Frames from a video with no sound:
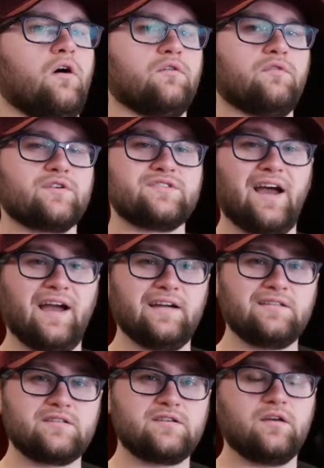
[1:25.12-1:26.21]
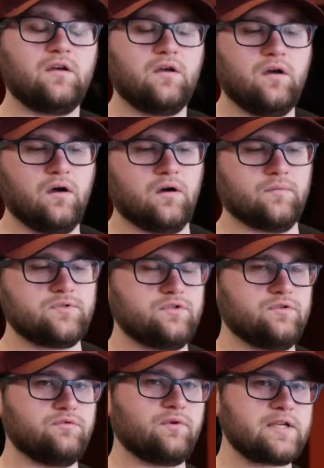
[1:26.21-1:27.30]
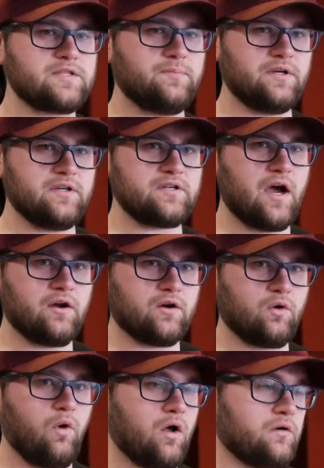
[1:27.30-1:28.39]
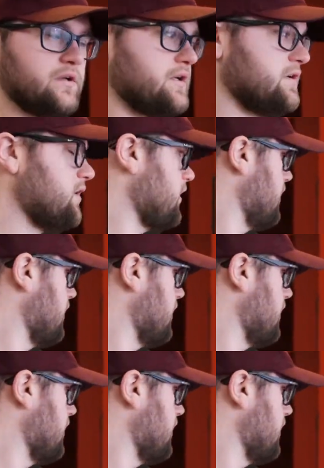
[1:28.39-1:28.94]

all of our sides. Um, to new recipes, higher quality.